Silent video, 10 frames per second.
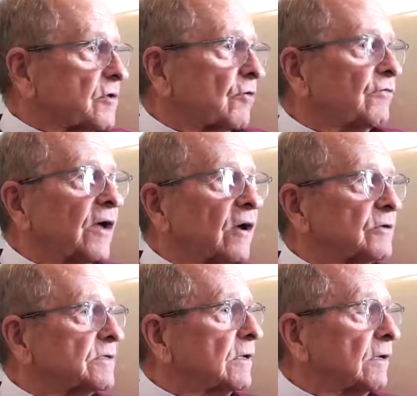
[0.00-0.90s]
own
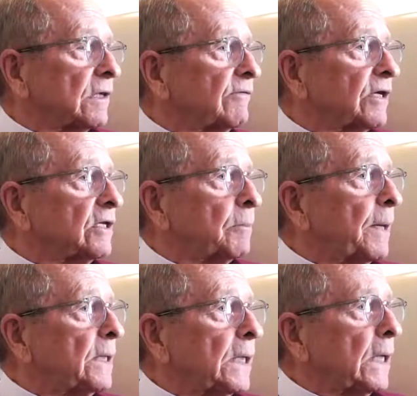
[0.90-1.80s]
affairs, uh, living
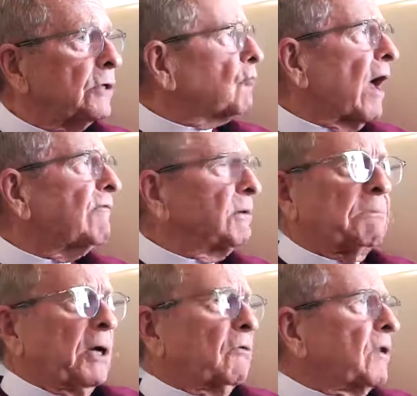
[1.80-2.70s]
independently, driving
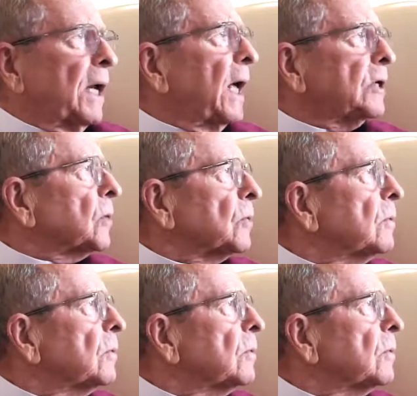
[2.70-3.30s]
better than I do.